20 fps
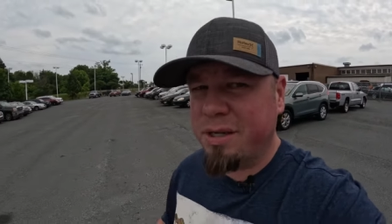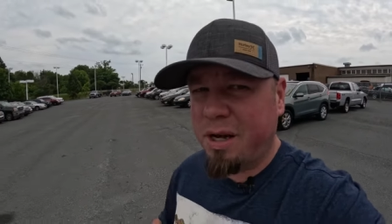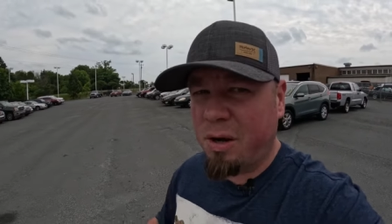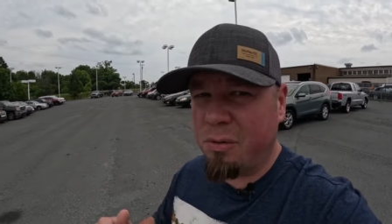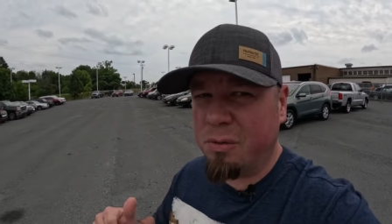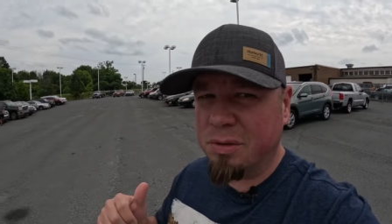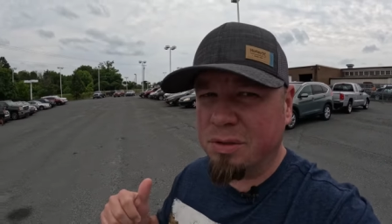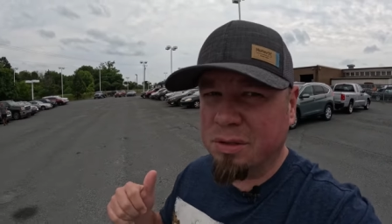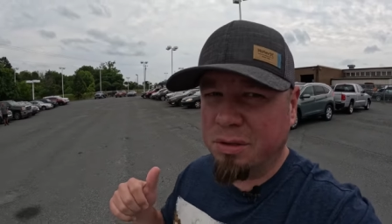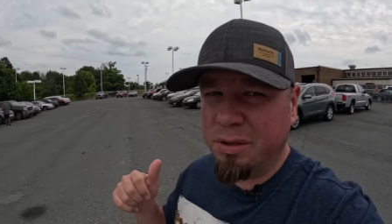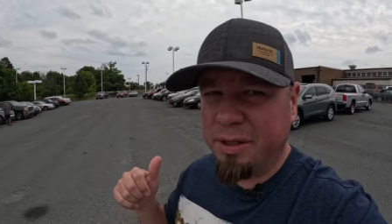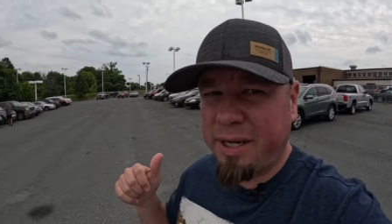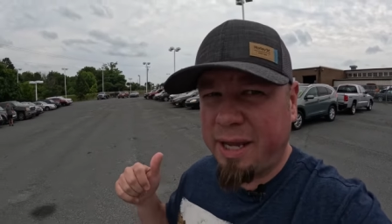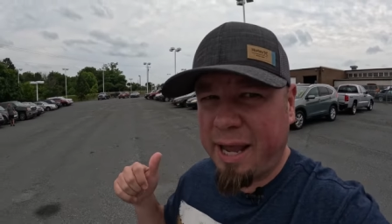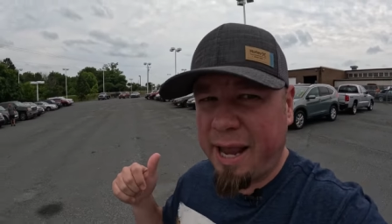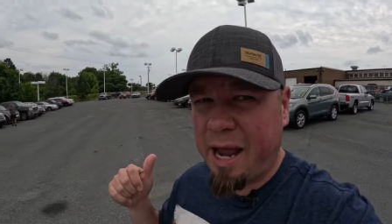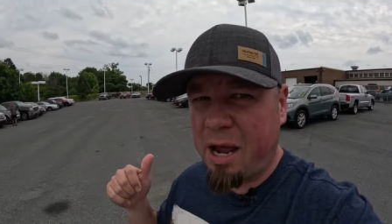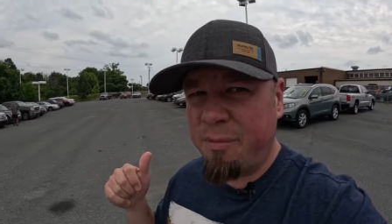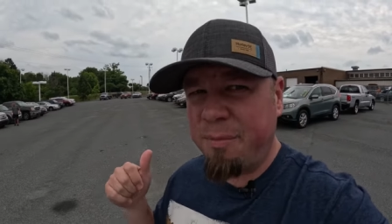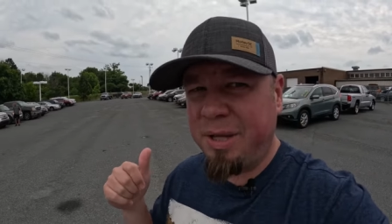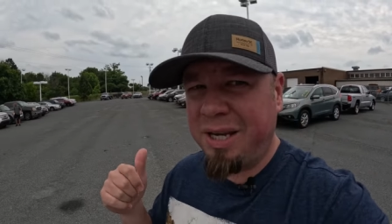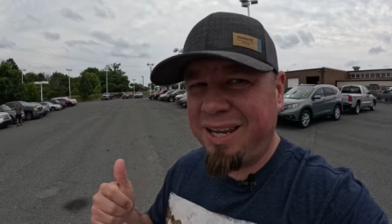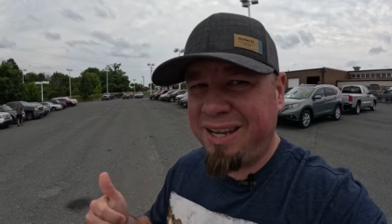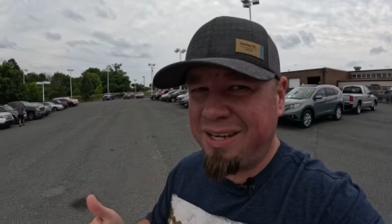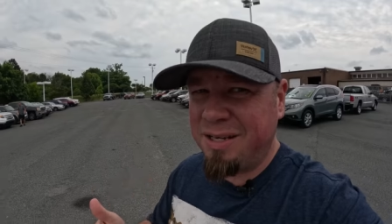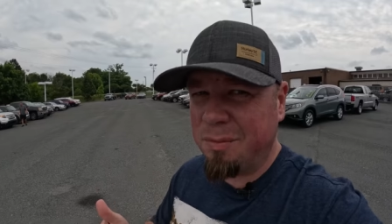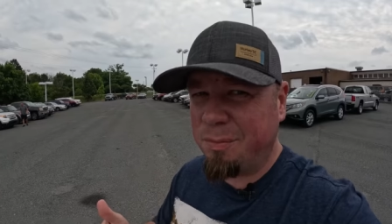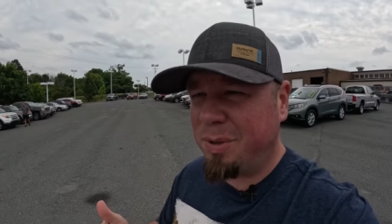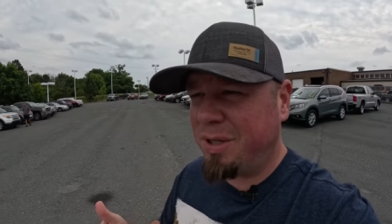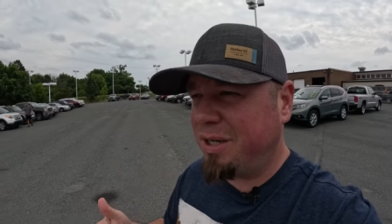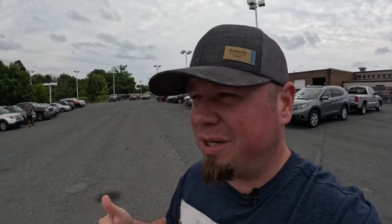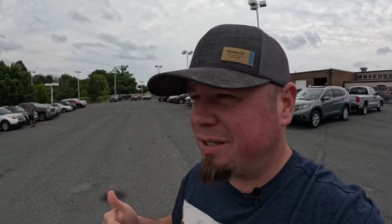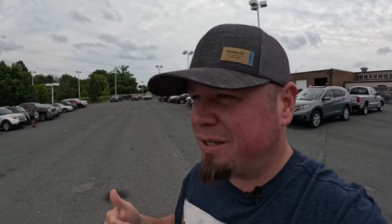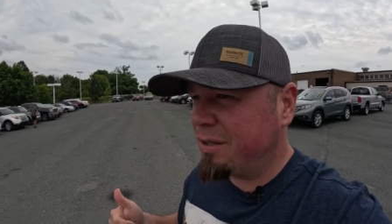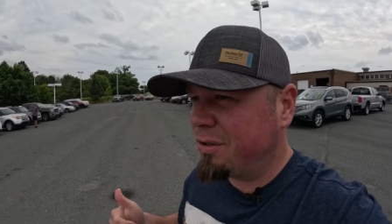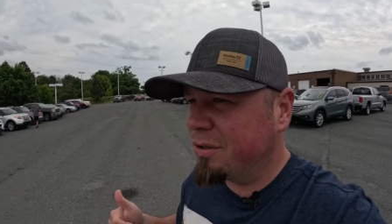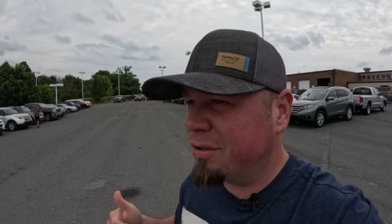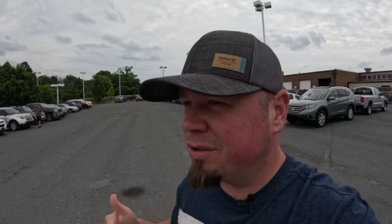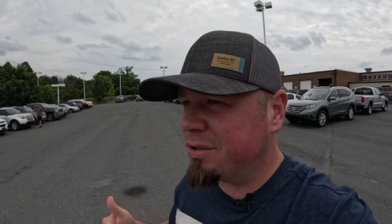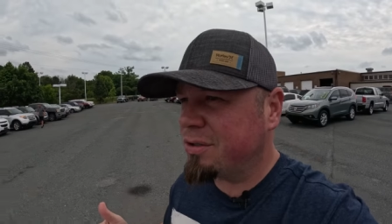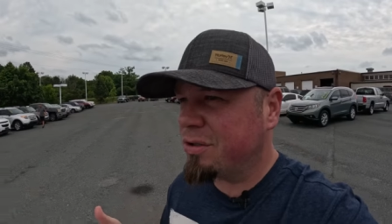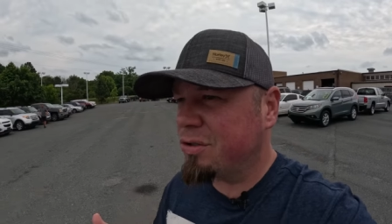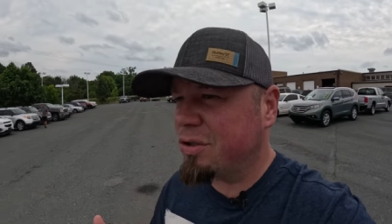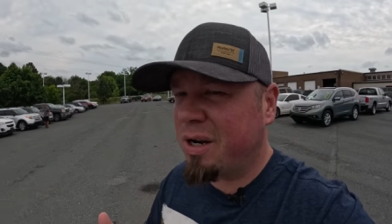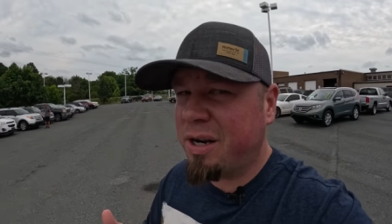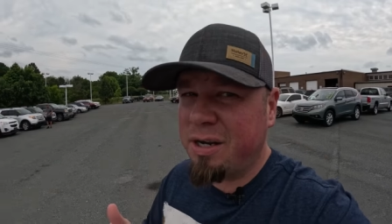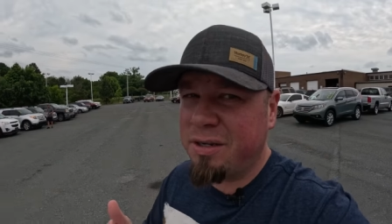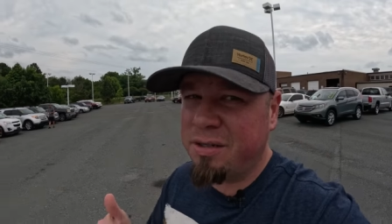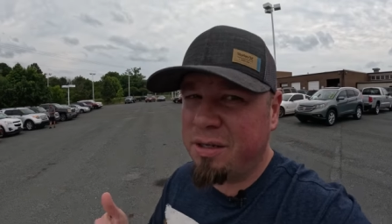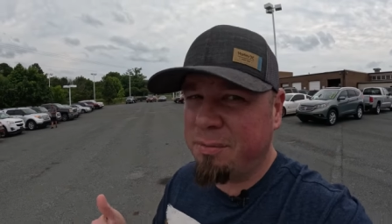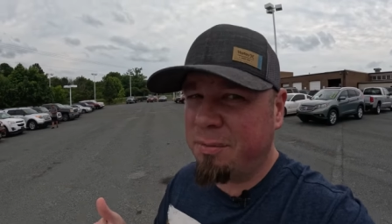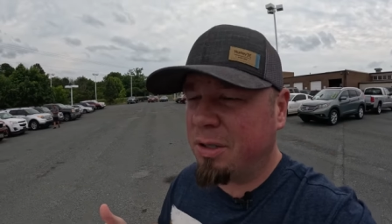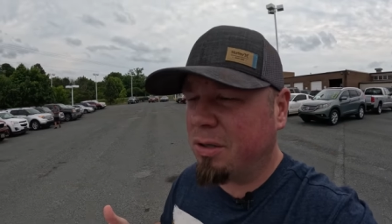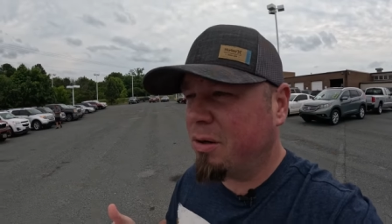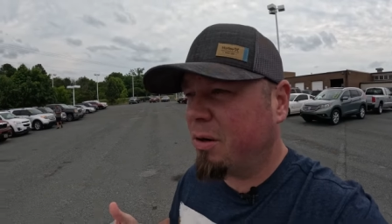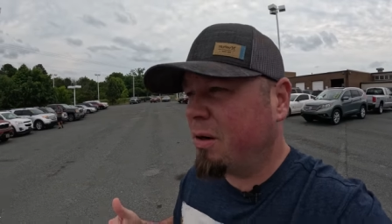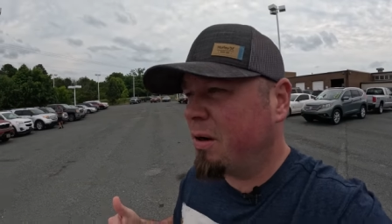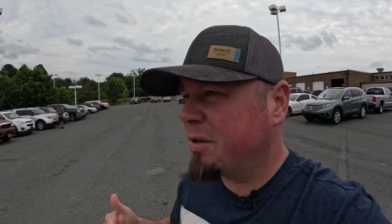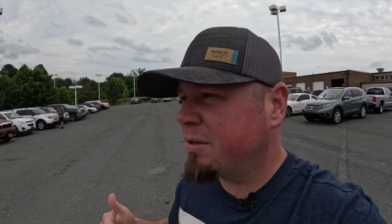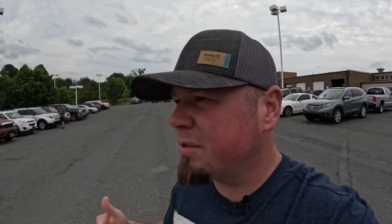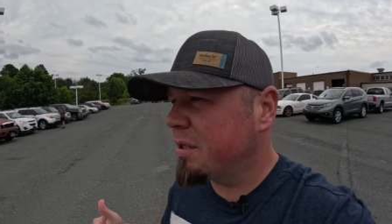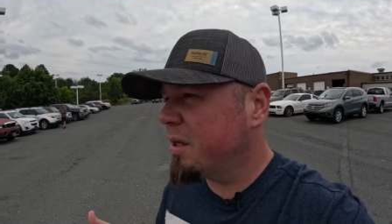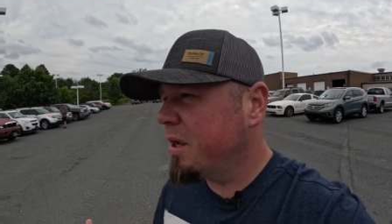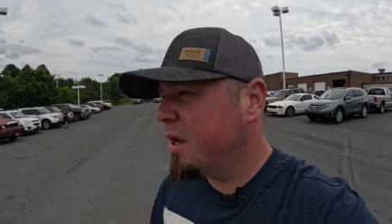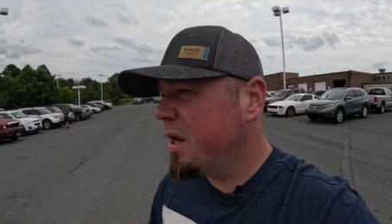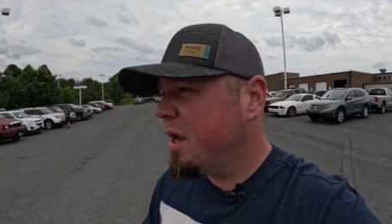I want to look at how many independent dealers are trying to dump their cars.